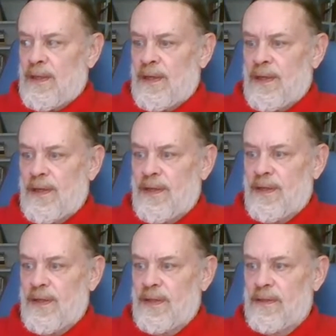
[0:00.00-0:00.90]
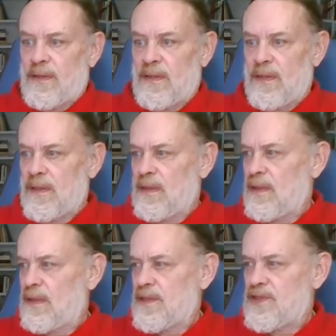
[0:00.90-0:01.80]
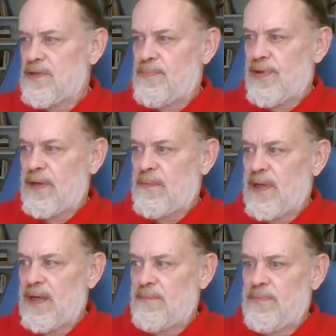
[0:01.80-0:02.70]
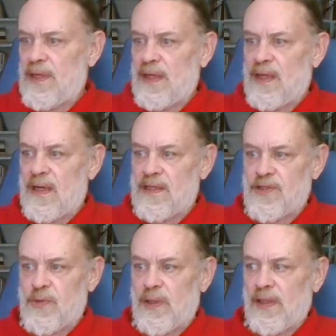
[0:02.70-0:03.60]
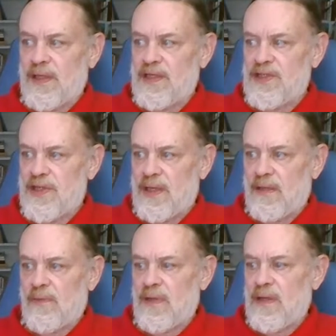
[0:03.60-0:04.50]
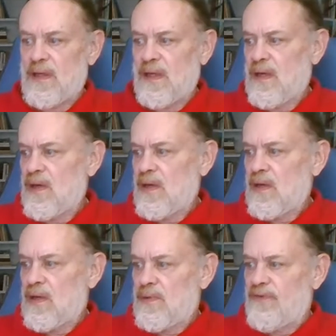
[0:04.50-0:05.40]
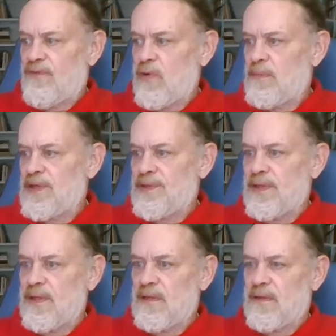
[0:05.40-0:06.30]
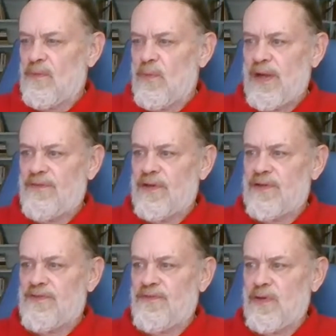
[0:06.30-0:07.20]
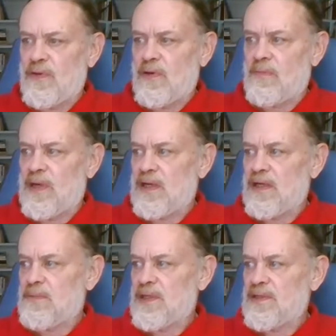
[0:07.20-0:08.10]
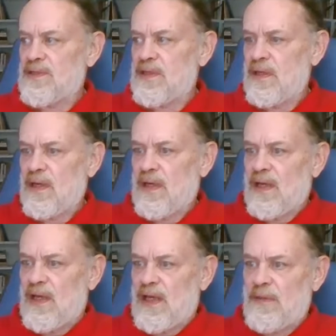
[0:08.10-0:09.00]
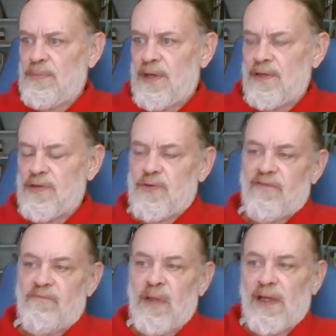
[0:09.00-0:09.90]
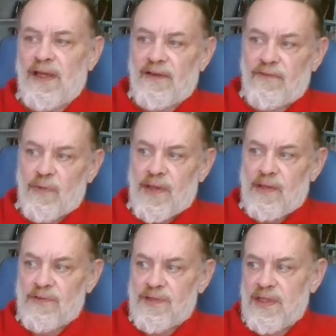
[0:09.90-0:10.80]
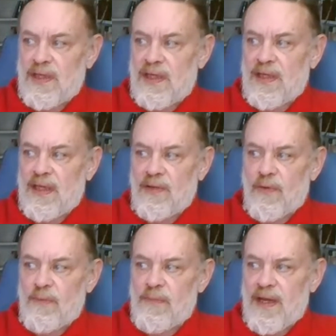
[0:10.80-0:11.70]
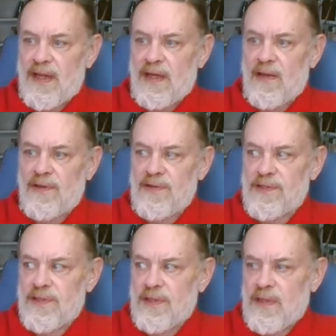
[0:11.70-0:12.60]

The supreme head being consequently in general reformator, Weaver's funeral monuments. He appears to have believed without seeing that there were many others